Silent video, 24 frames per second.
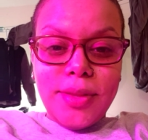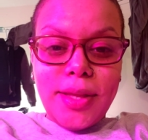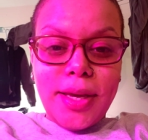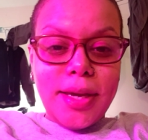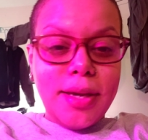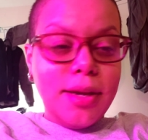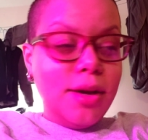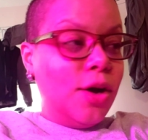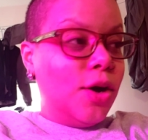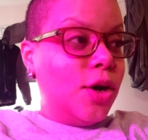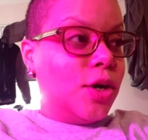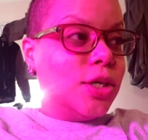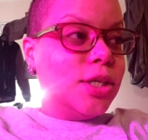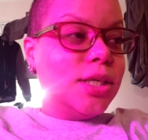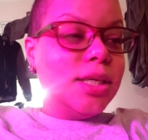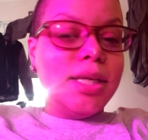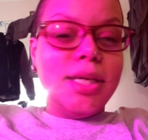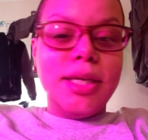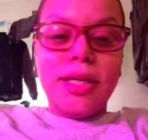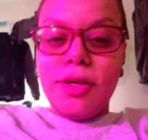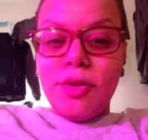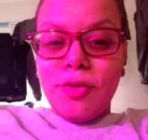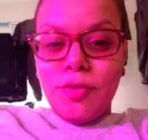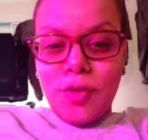that hard
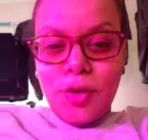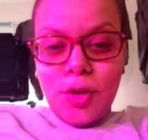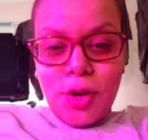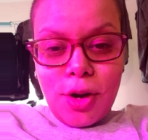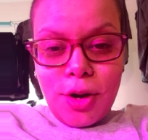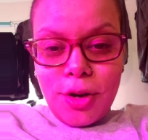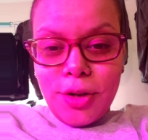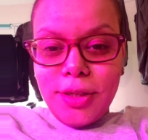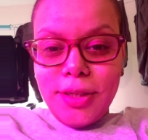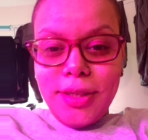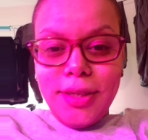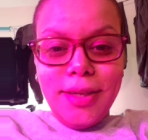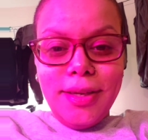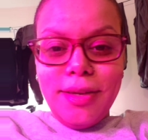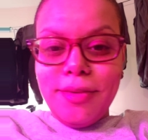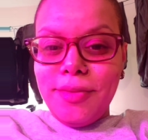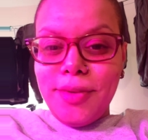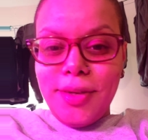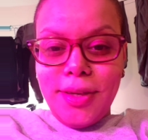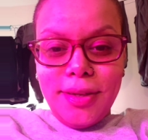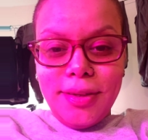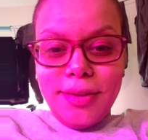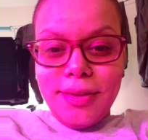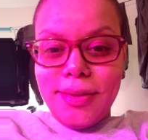liquor for hard
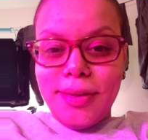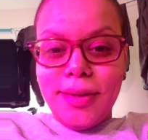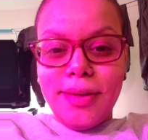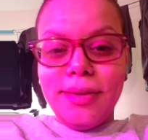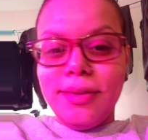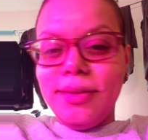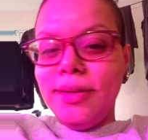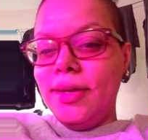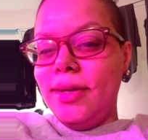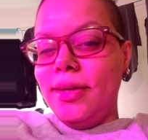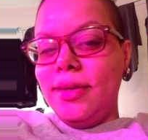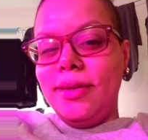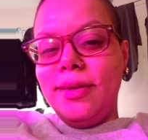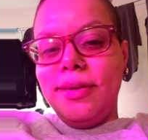living, and,